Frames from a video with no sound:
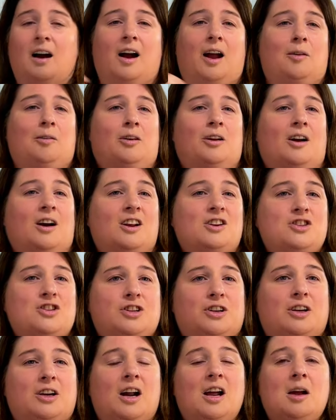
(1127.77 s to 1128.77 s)
I'm not
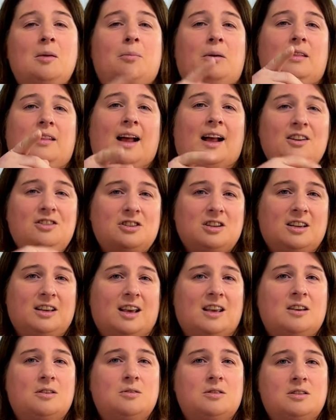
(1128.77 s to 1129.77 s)
sure future, but that should
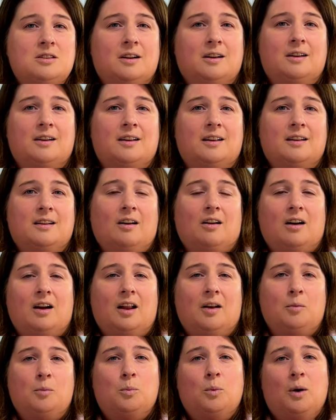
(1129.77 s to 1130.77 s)
get you started
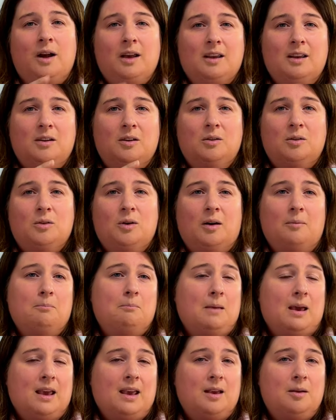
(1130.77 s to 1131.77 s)
on what you
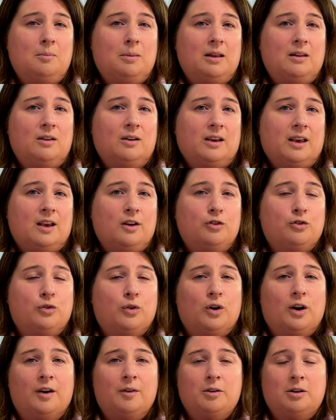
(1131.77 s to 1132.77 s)
may be looking
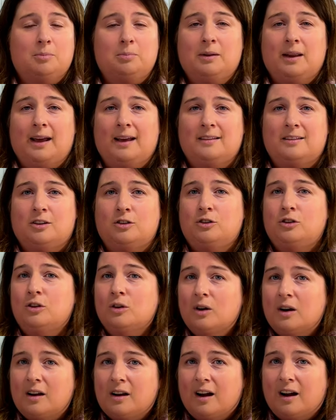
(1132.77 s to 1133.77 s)
for to plant in
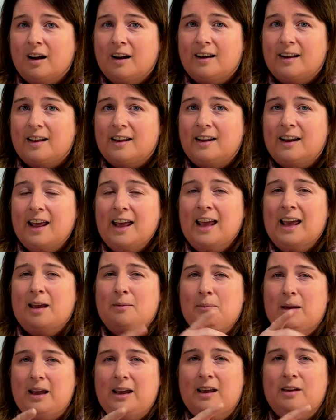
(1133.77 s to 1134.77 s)
your garden. It
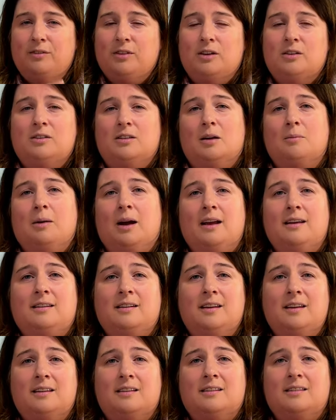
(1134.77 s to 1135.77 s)
may give you some
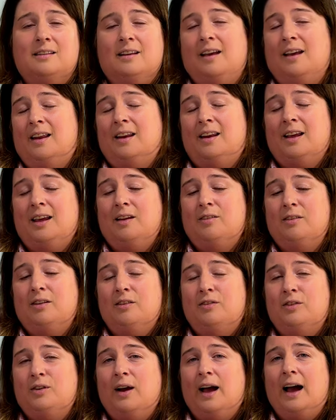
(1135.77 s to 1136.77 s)
ideas, and even
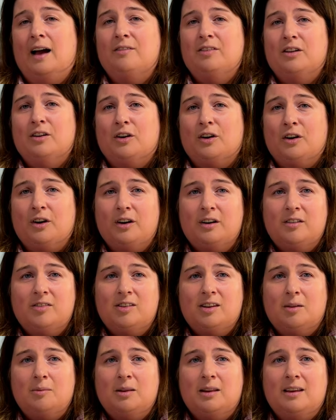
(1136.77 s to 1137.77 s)
if you haven't heard of
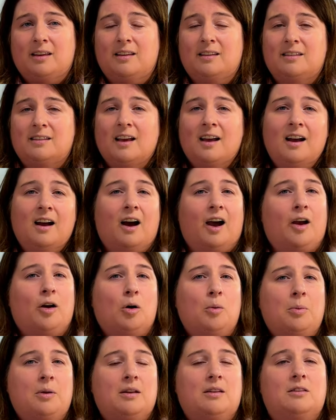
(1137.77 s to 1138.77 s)
some of these, I
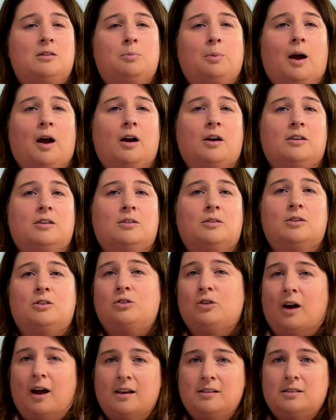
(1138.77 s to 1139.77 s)
hope it inspired you to
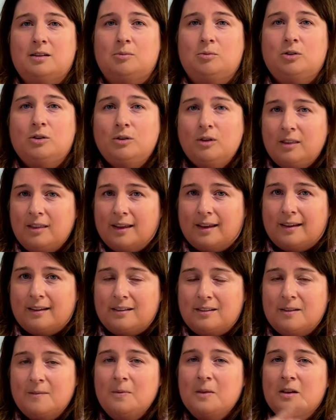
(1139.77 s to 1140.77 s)
try some new
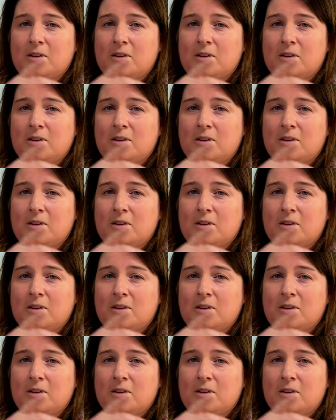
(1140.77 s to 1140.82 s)
things.